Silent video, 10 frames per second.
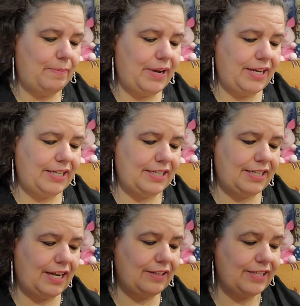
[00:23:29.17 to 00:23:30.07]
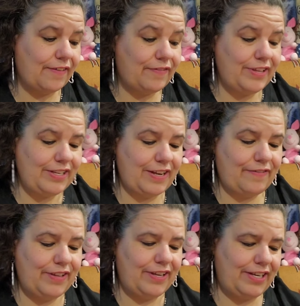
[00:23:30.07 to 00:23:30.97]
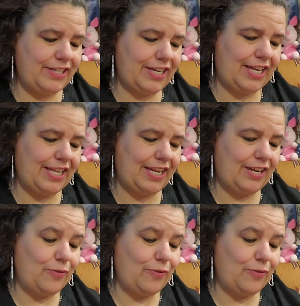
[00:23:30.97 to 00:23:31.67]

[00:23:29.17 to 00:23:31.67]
But I'll definitely, definitely going to try that.